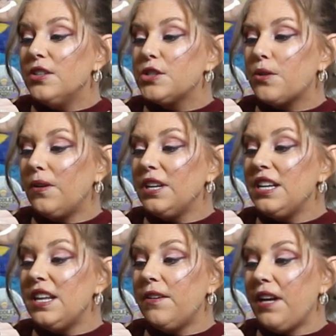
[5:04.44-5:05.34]
shortly
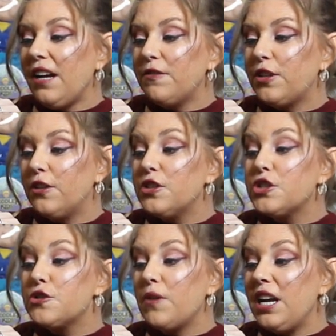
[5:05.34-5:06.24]
thereafter,
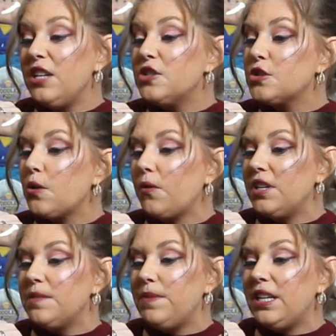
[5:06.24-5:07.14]
strange
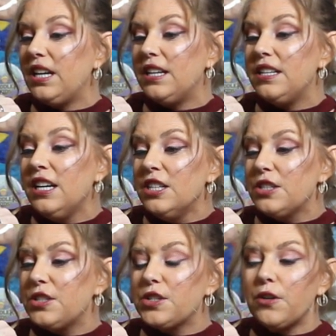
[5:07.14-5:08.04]
stories began
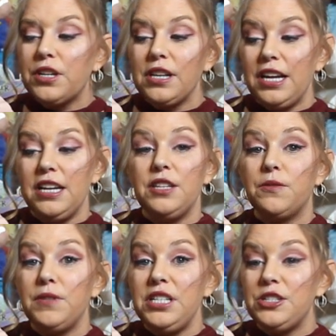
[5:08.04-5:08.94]
to circulate in the
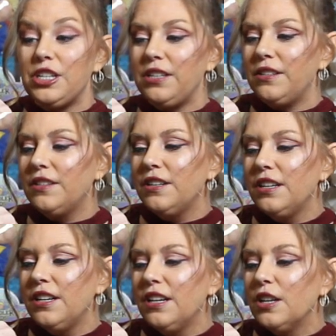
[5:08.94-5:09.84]
region.
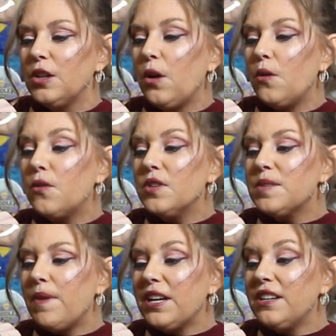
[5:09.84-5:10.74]
Local
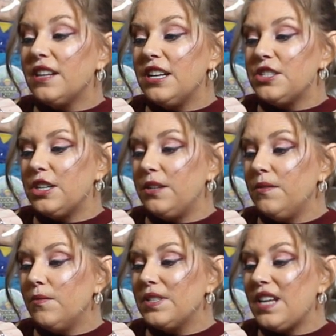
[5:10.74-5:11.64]
speculation
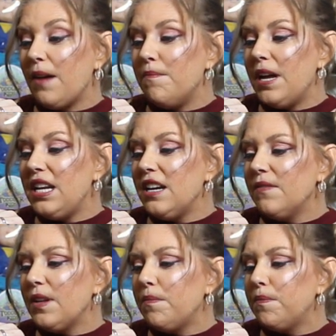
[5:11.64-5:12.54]
was that many
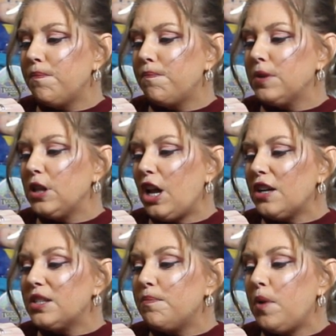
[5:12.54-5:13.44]
of the
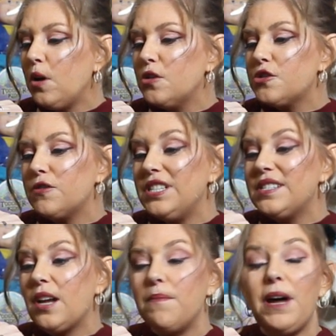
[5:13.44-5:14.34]
plucked poultry
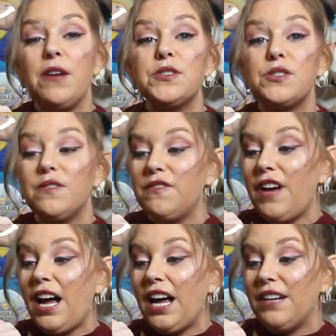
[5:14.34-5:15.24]
somehow
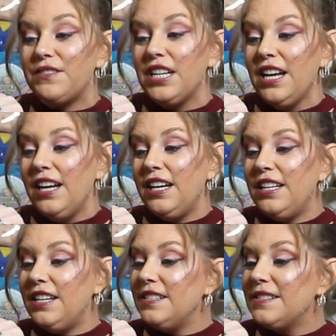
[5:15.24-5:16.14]
survived and
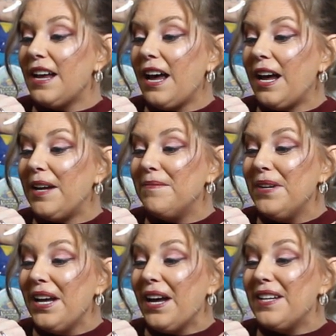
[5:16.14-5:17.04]
in time
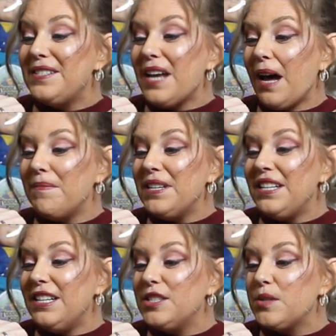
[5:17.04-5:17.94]
adapted
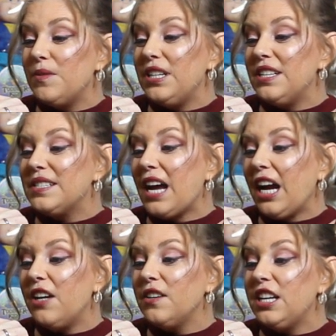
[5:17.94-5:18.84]
into an
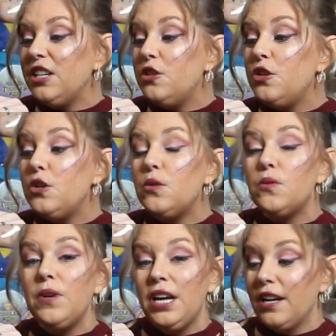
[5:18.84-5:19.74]
entirely
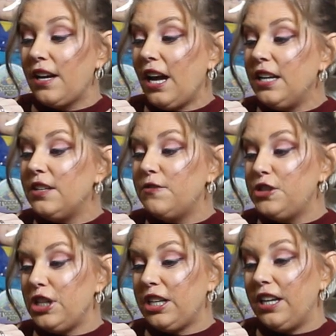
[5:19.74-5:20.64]
new kind of
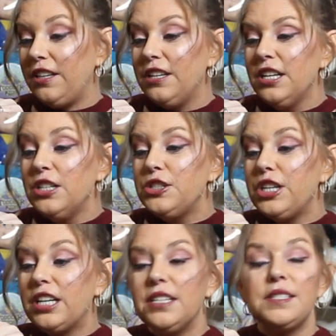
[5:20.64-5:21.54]
chicken.
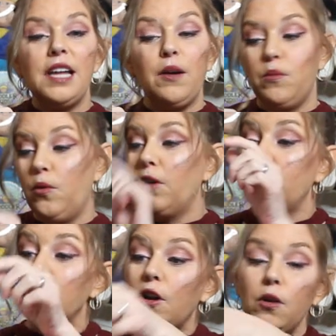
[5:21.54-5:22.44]
Chickens that wore
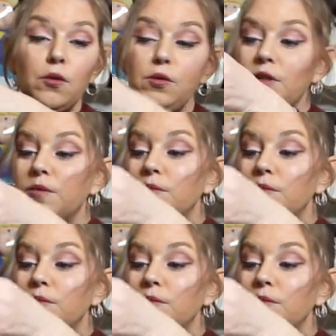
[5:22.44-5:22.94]
clothes,